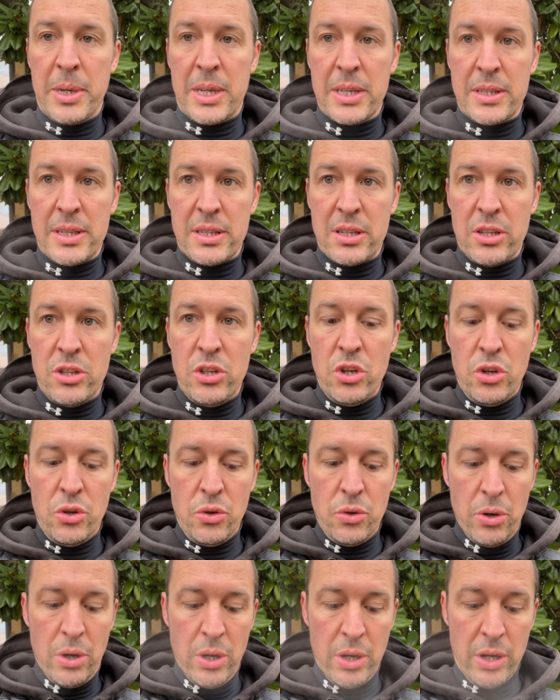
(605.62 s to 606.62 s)
because it's a
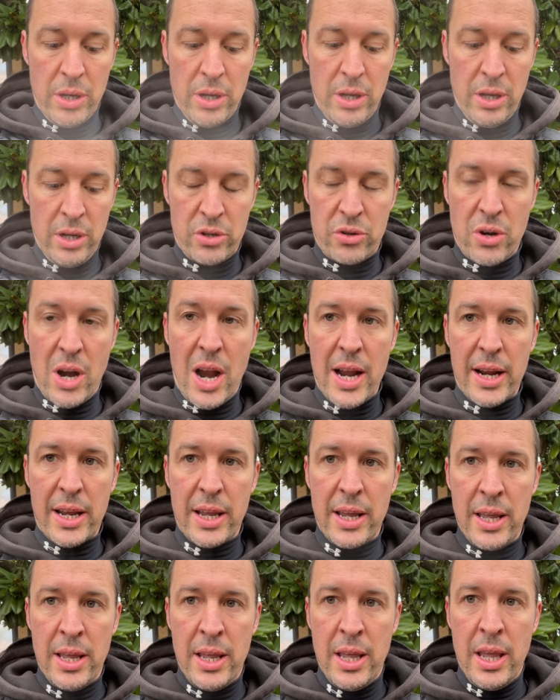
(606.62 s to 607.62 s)
new track.
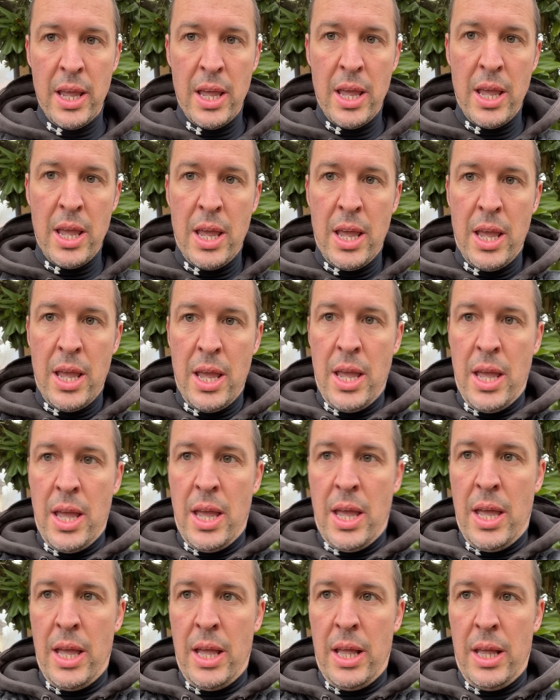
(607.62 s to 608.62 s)

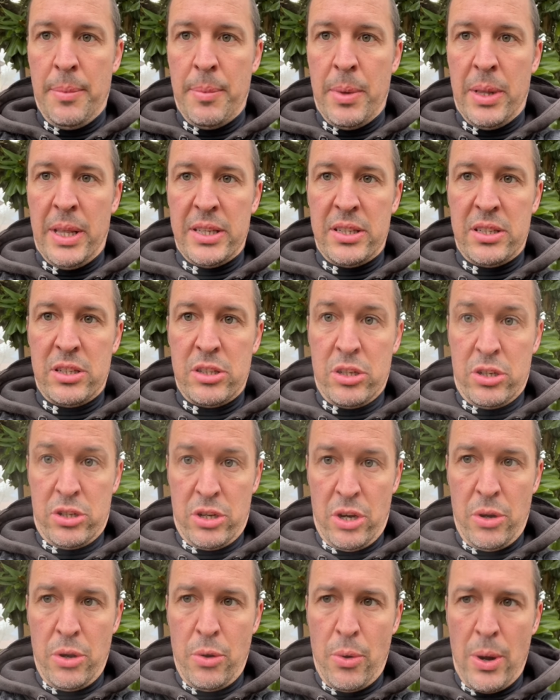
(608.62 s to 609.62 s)
But let's
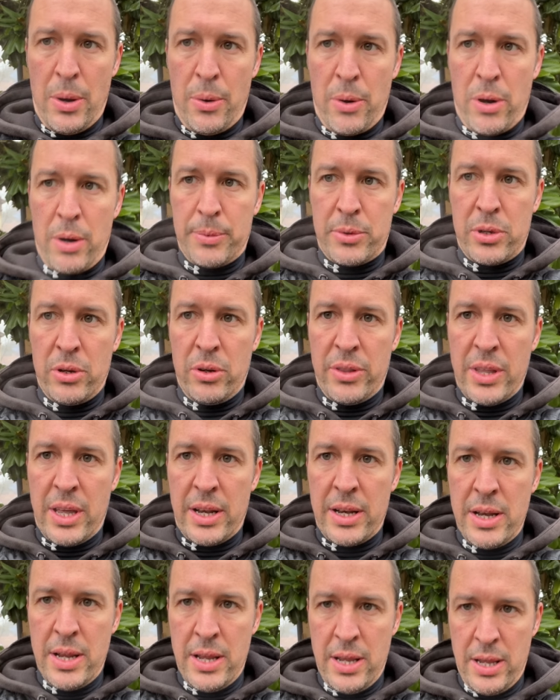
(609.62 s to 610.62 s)
show you where we're up to and
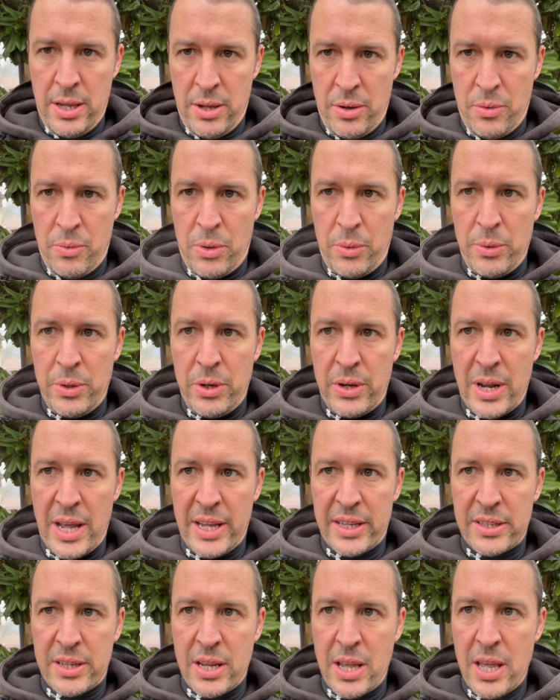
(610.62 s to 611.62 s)
then what we do next.